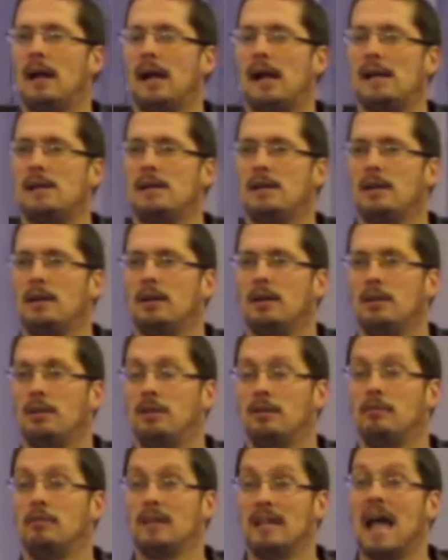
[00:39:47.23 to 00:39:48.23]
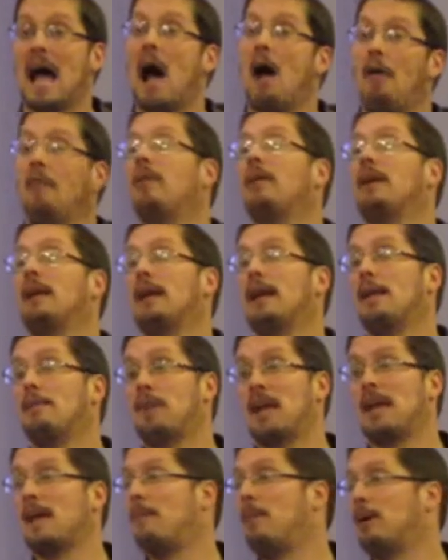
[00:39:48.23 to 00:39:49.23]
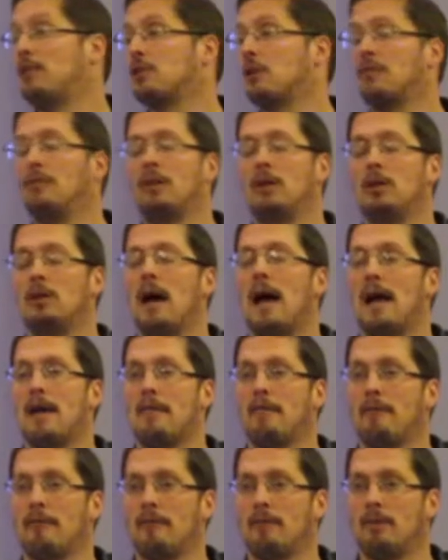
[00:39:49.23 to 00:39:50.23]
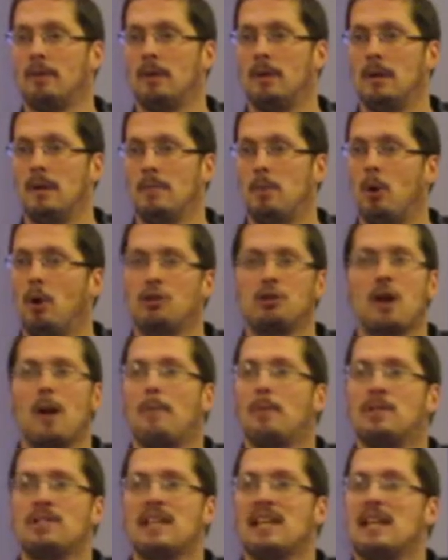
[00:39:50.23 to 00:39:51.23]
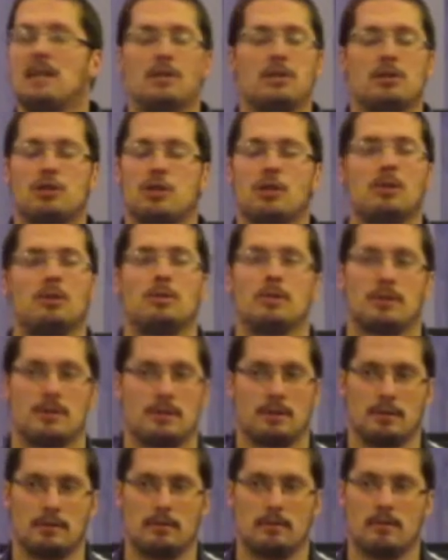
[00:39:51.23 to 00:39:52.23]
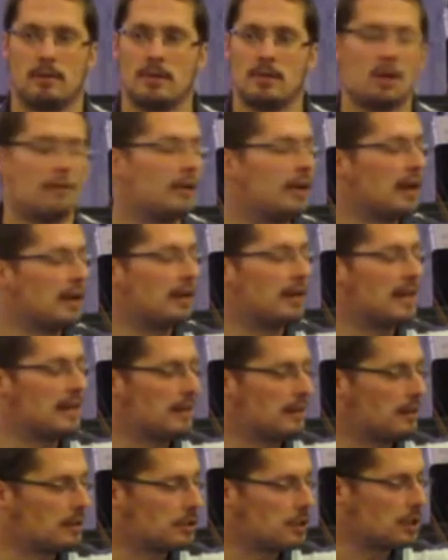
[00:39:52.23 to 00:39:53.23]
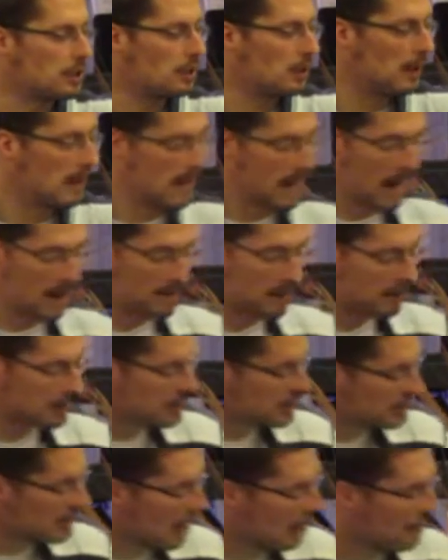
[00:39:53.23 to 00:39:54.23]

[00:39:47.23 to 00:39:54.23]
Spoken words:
and the reality, and I'm taking a picture of real life. Pork Chop is eating shoes. He's over here eating a shoe, and there's